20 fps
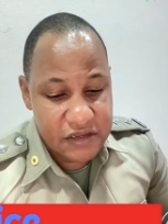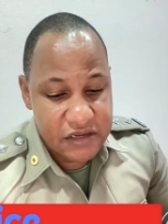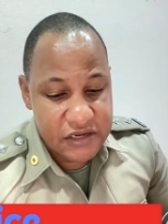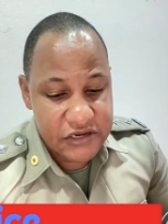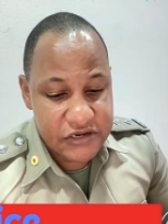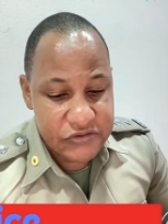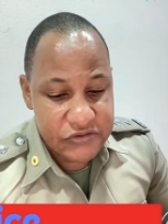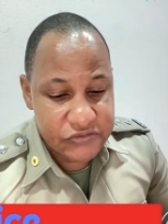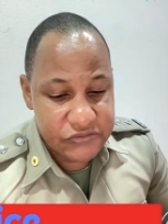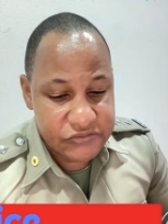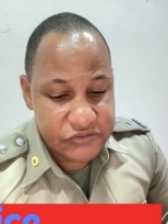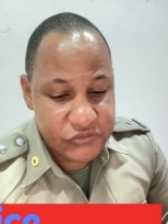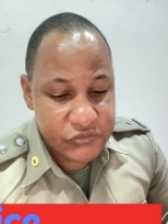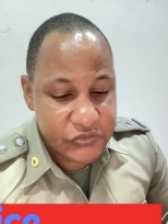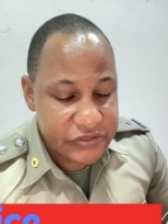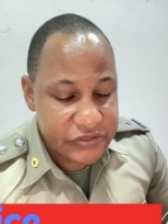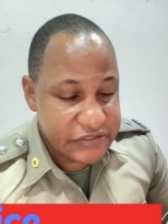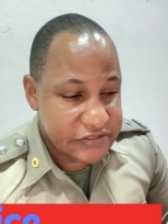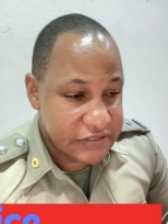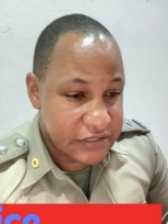
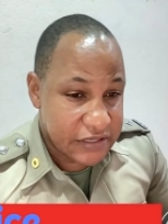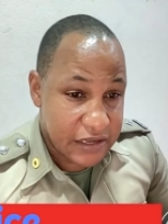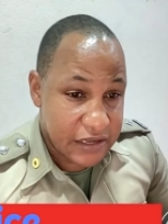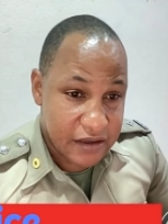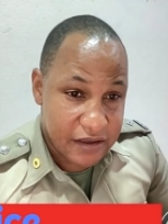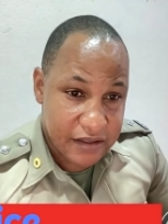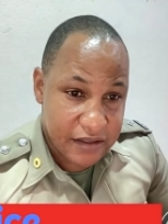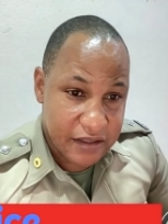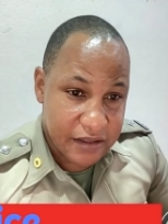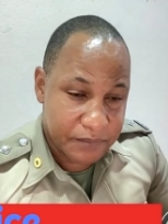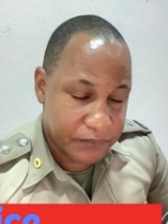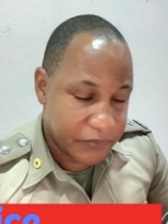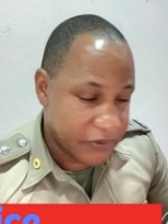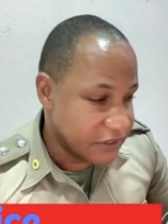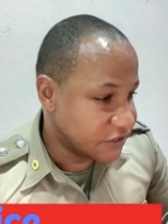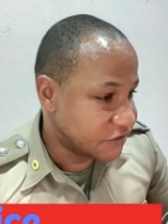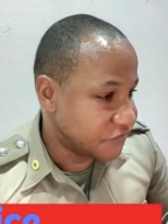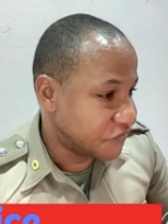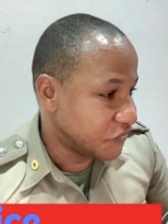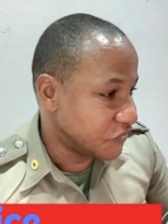towards a
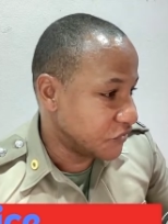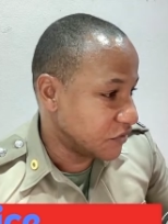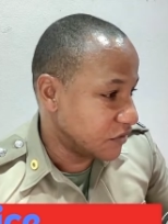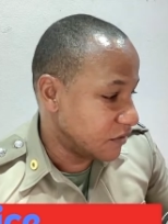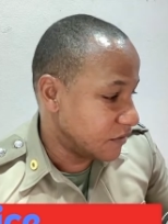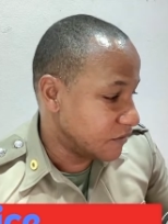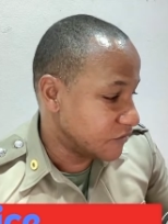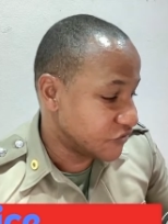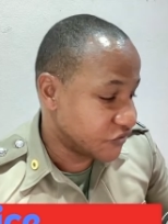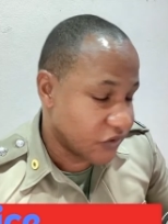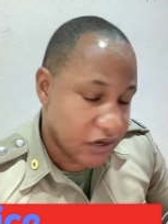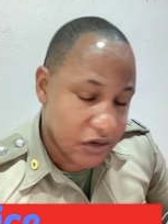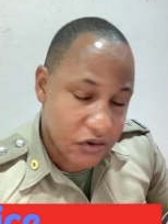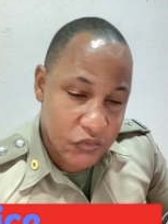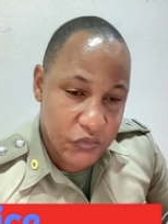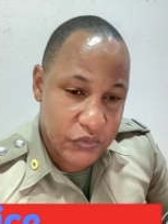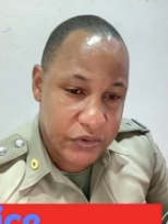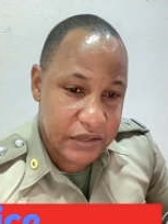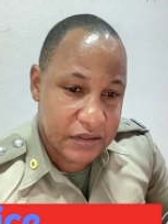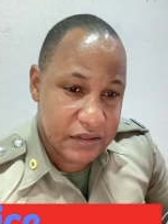peaceful,
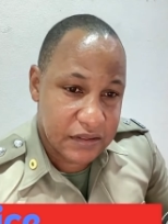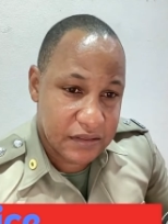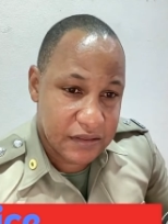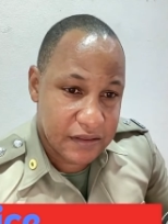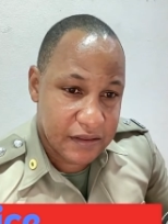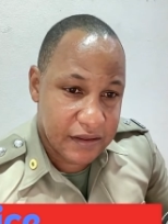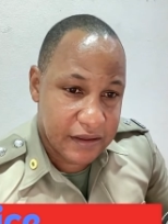tranquil,